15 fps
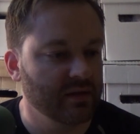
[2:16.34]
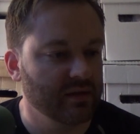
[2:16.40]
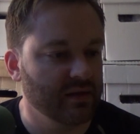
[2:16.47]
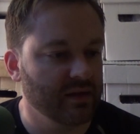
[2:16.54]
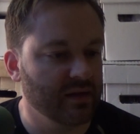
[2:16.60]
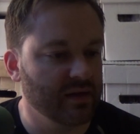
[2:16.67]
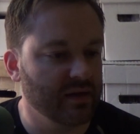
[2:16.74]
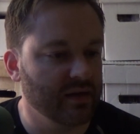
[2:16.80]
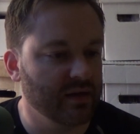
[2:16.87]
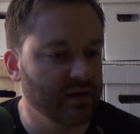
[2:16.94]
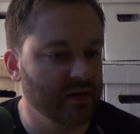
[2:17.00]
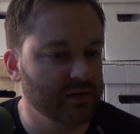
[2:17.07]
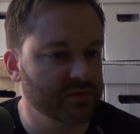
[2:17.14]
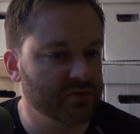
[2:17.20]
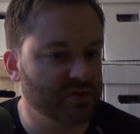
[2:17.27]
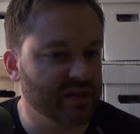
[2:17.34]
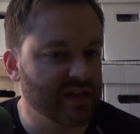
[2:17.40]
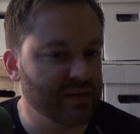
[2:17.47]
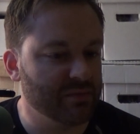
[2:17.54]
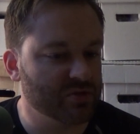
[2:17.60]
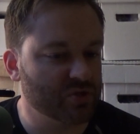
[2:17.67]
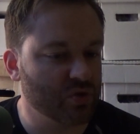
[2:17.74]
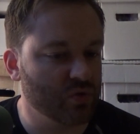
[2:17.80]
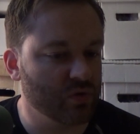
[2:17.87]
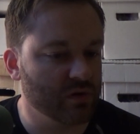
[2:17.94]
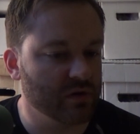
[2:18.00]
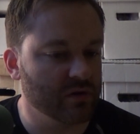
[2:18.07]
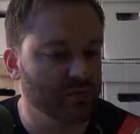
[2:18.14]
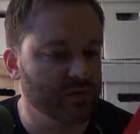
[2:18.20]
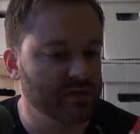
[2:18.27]
There's a Gamers
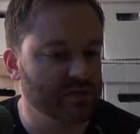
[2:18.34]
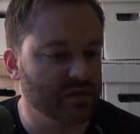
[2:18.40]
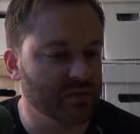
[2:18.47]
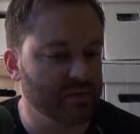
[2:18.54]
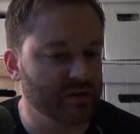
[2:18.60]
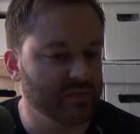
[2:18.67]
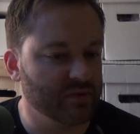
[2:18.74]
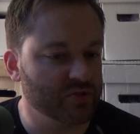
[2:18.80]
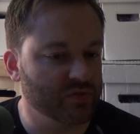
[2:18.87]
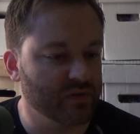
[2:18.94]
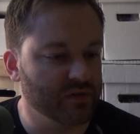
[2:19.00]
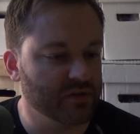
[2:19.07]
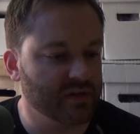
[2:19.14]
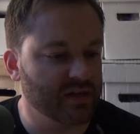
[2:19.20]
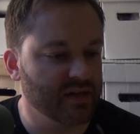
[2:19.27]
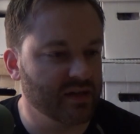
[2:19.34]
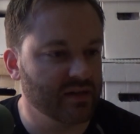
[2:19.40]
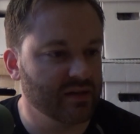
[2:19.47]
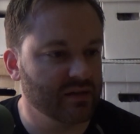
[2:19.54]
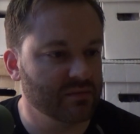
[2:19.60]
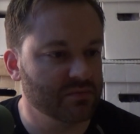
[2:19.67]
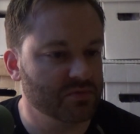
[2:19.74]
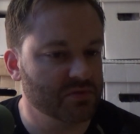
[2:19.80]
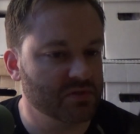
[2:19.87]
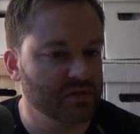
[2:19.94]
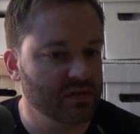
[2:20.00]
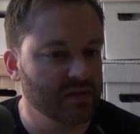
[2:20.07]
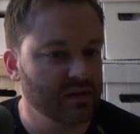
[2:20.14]
Corner where they talk about a bunch of other games.